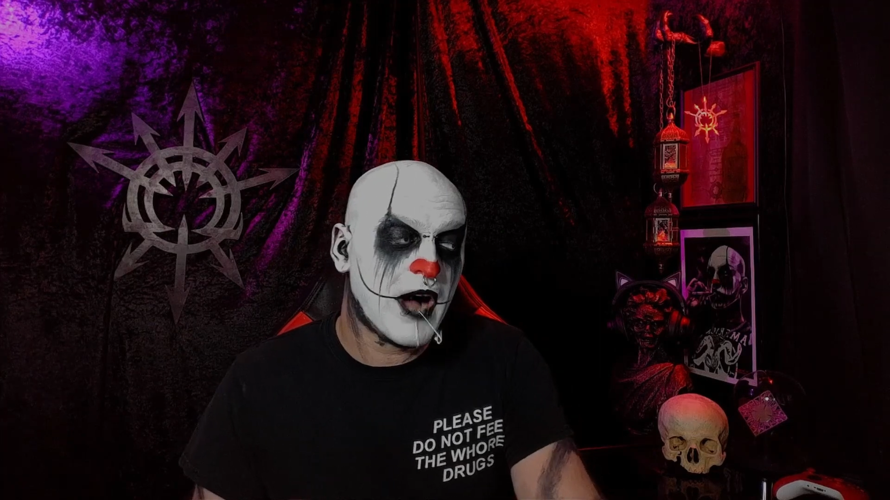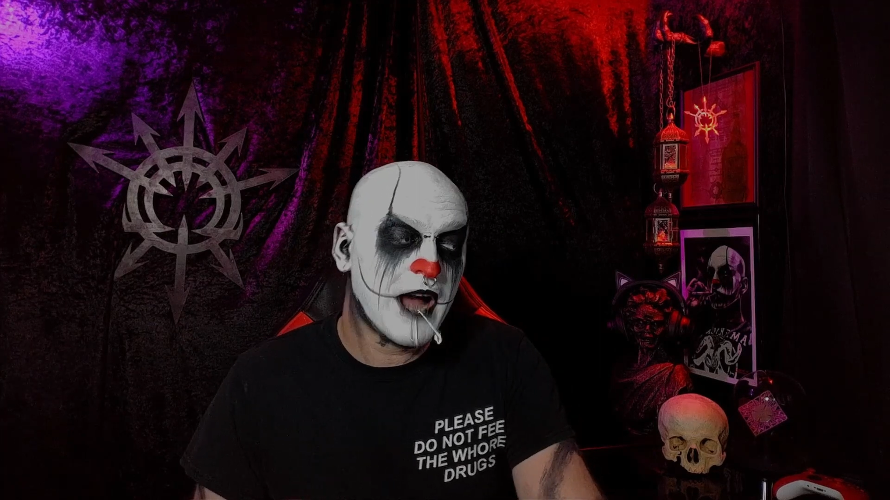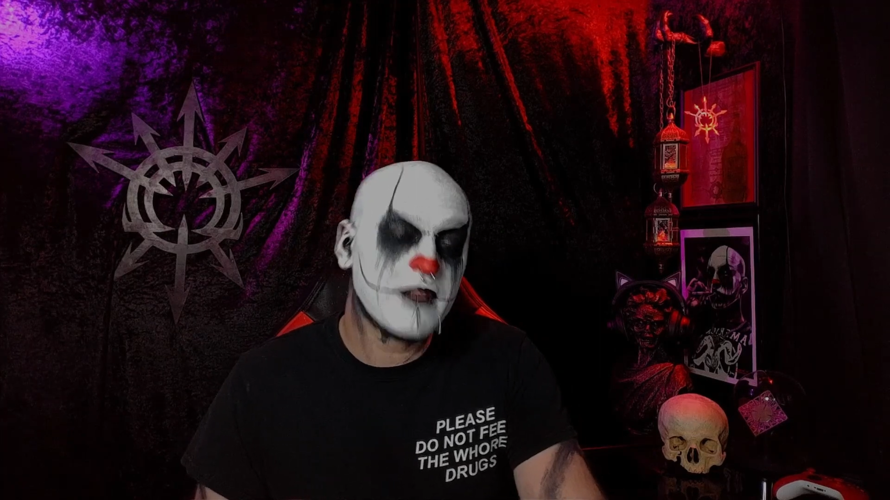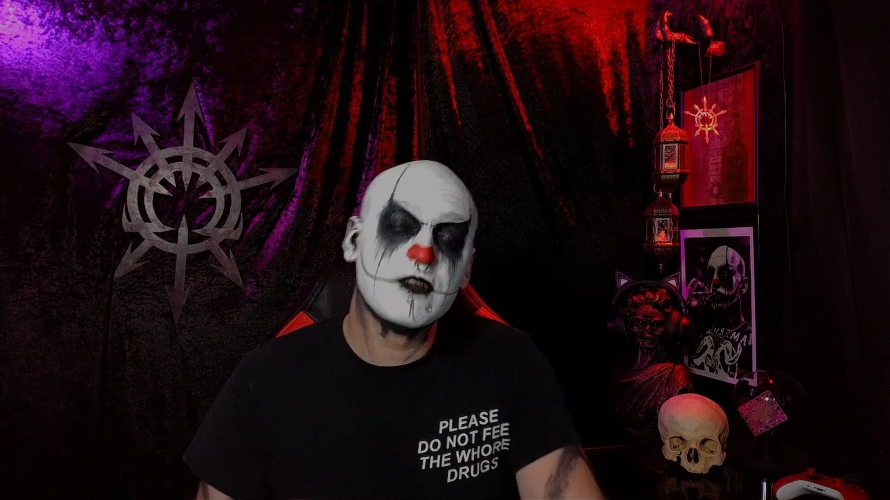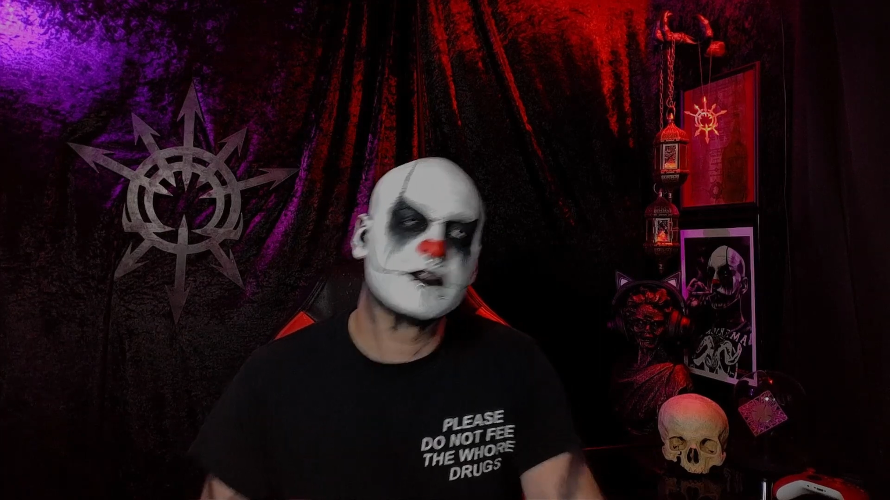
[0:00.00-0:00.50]

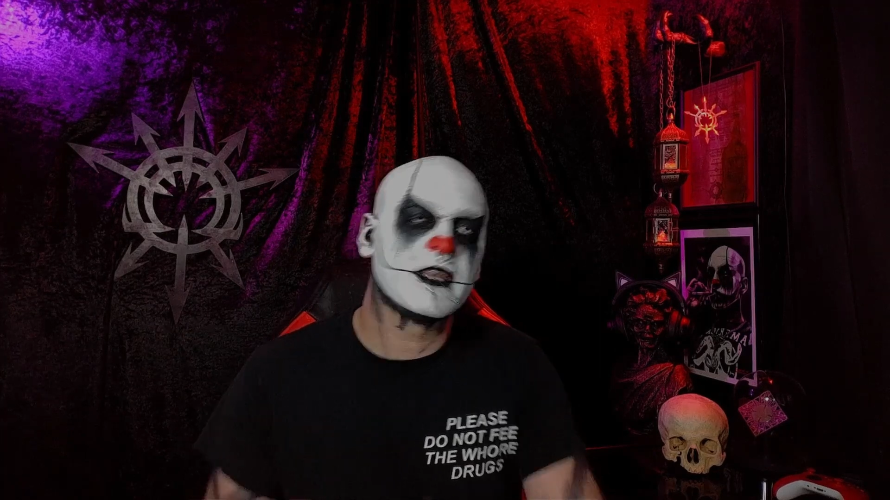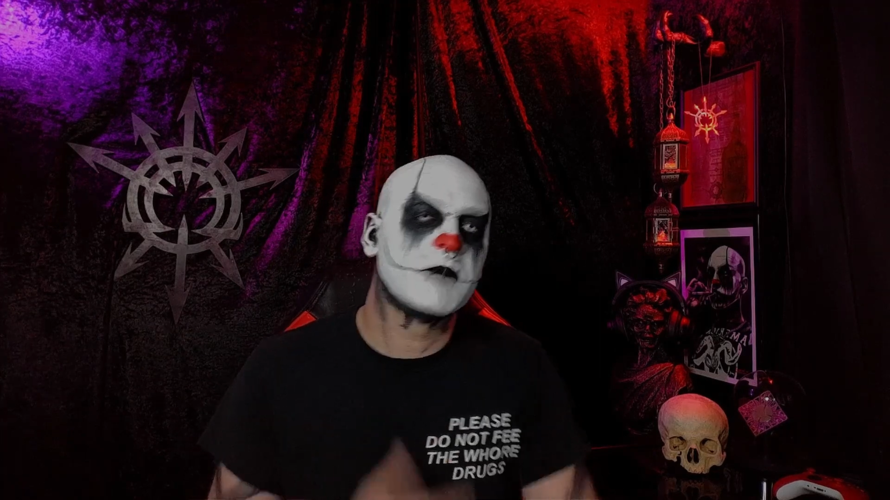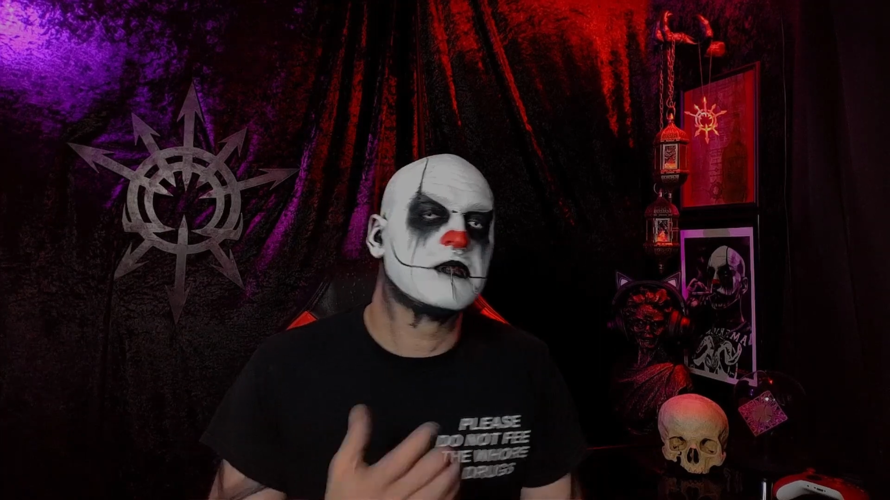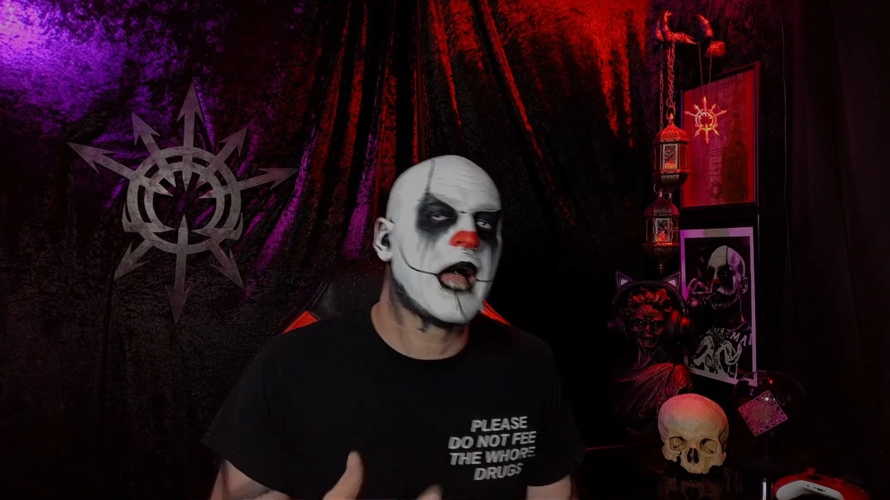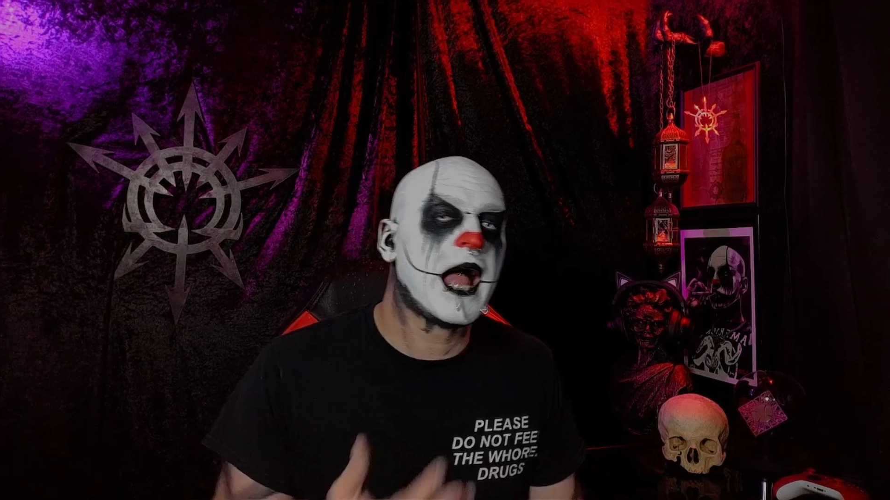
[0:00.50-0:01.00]
either use a
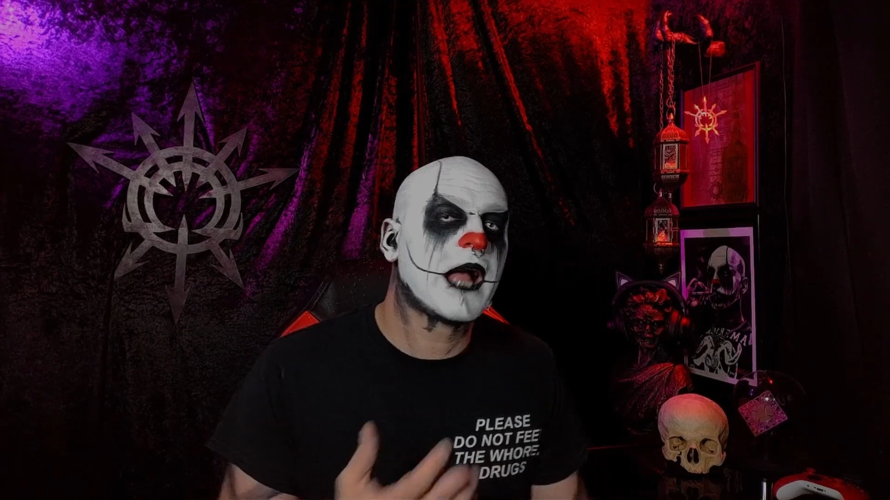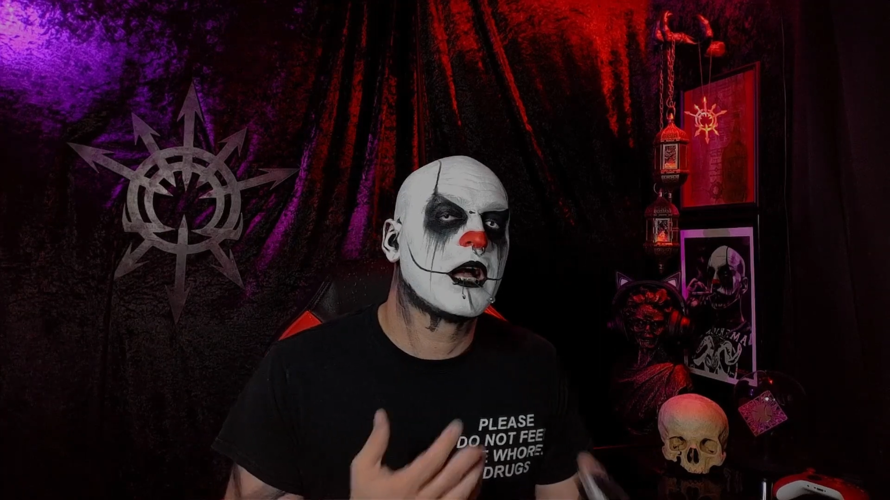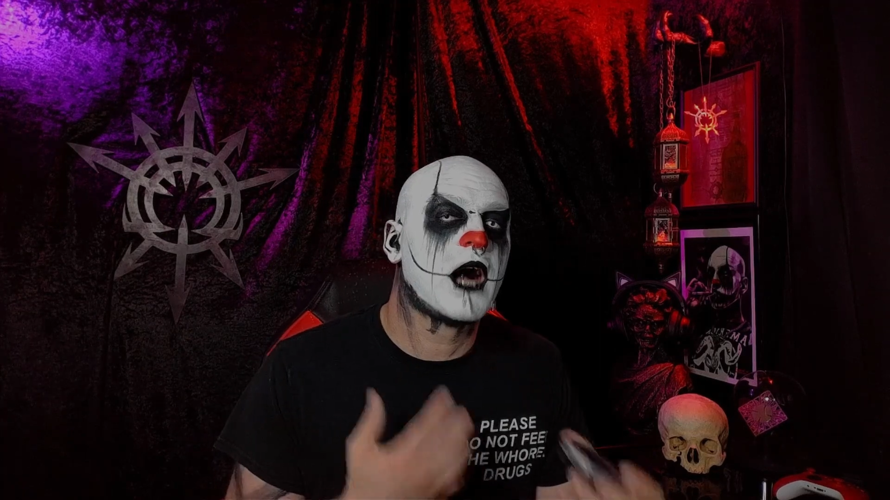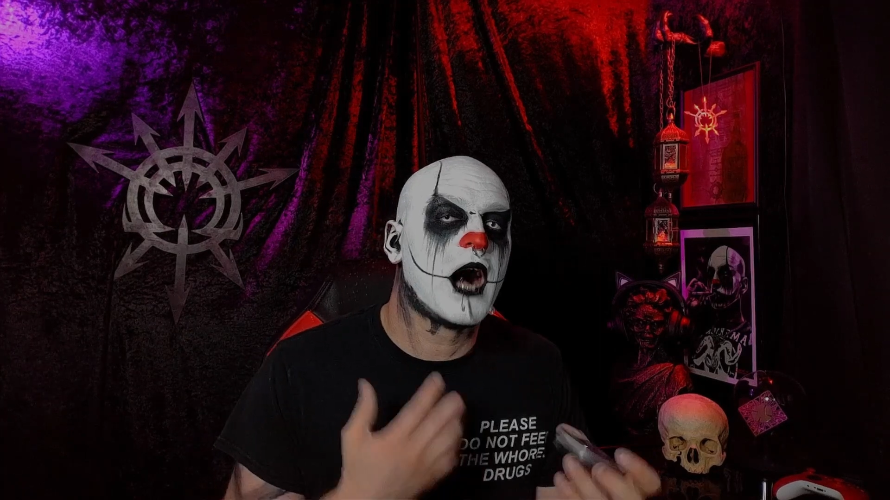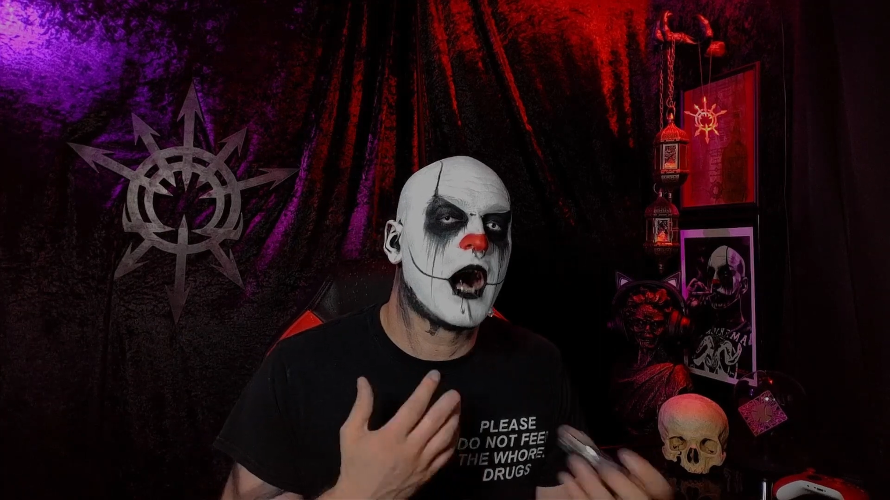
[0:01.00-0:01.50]
black
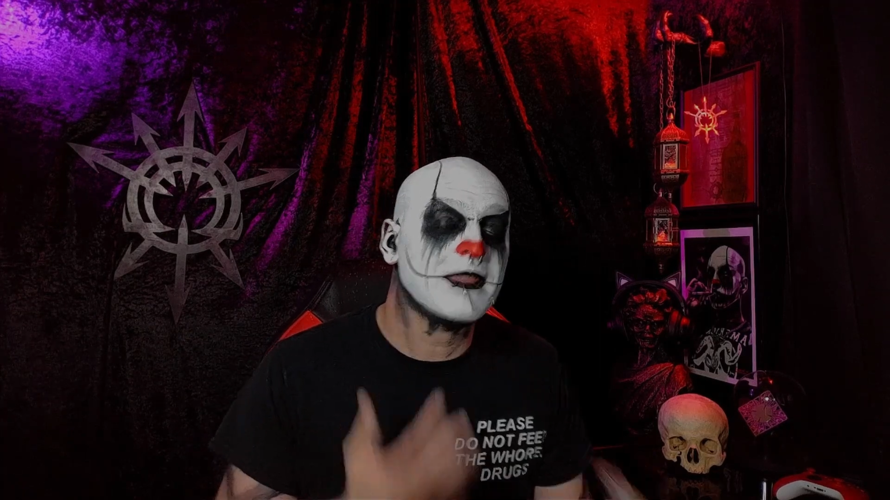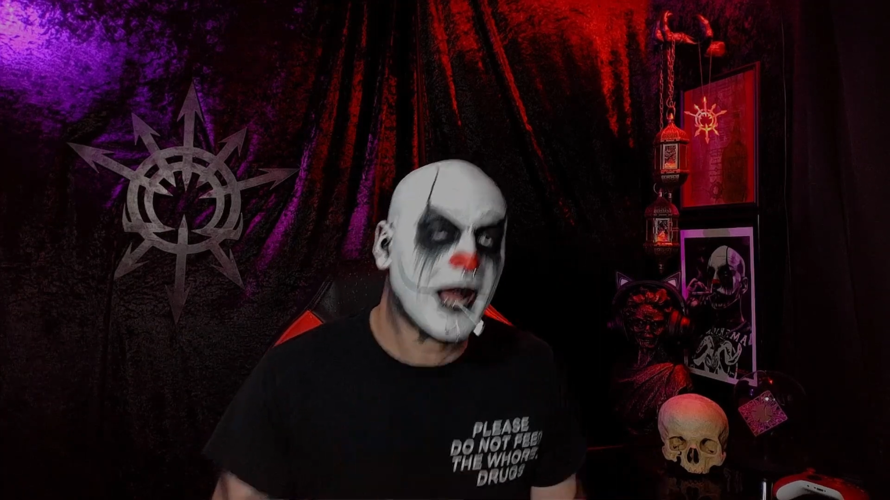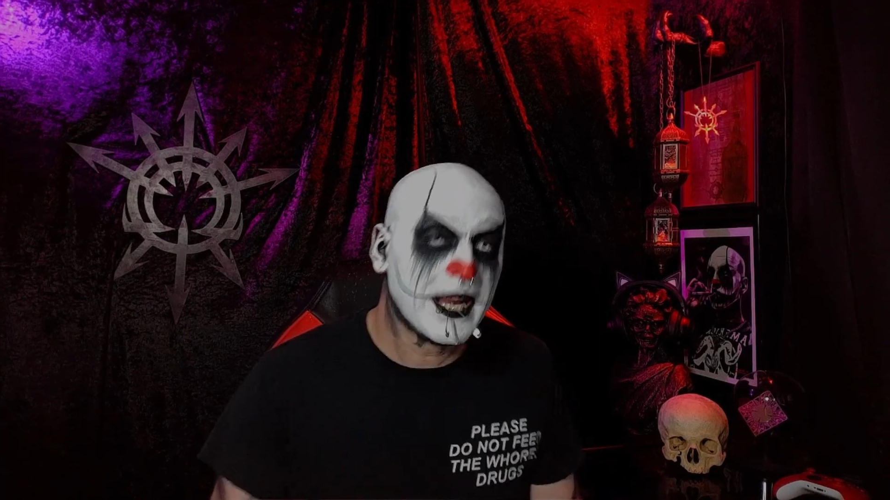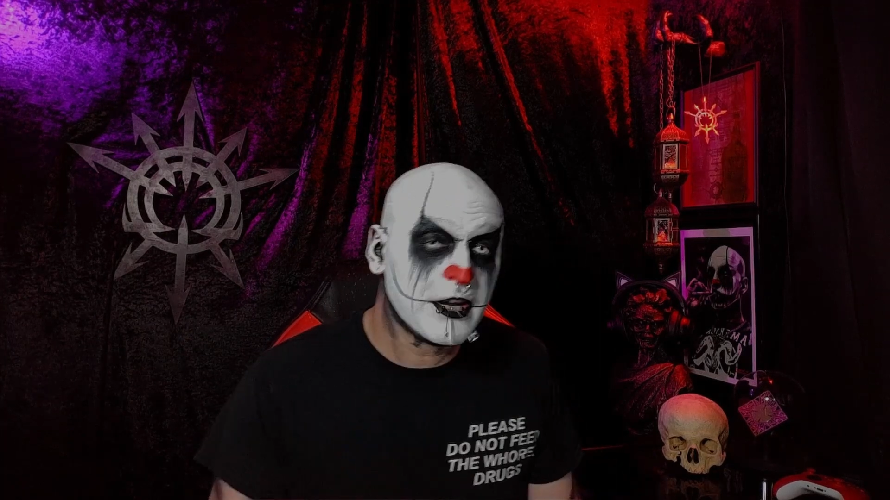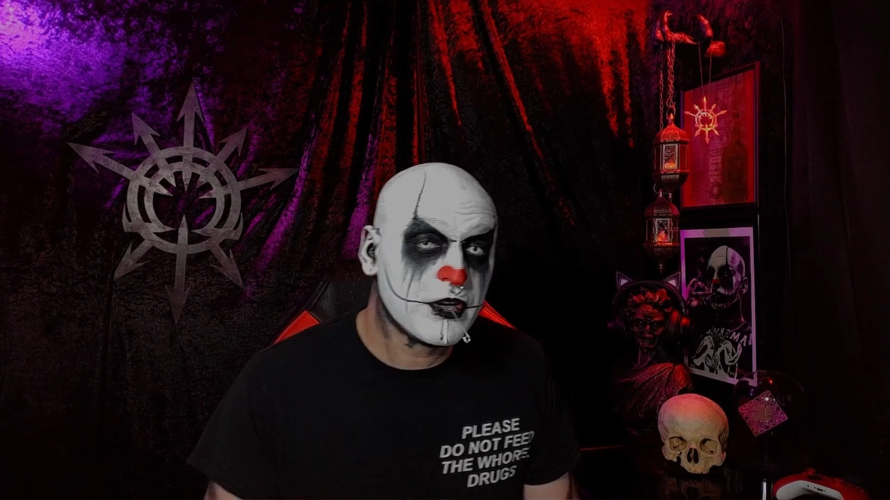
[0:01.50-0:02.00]

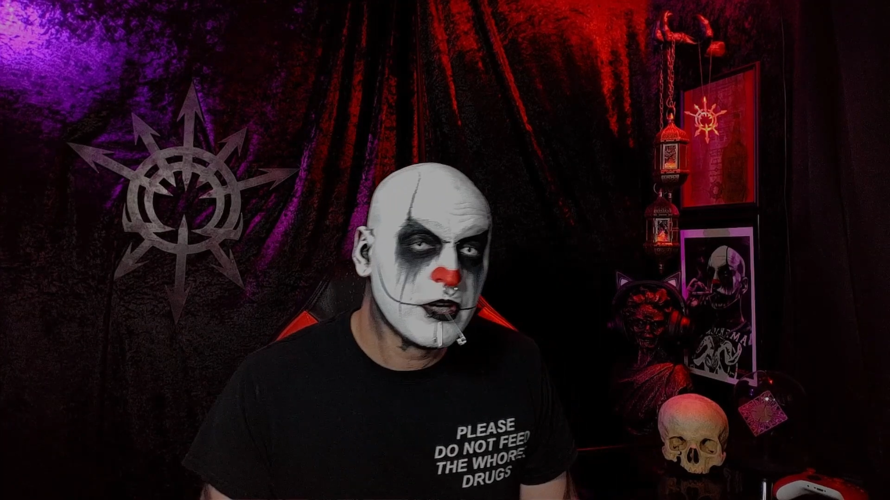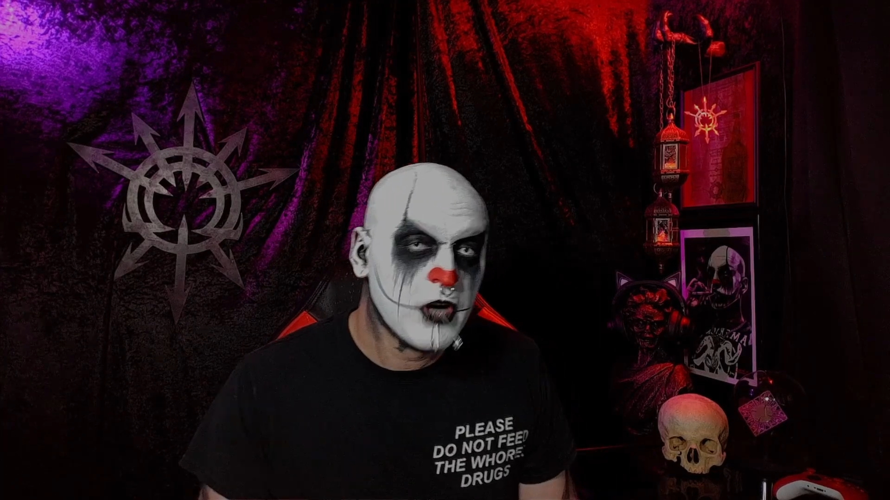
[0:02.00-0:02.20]
liner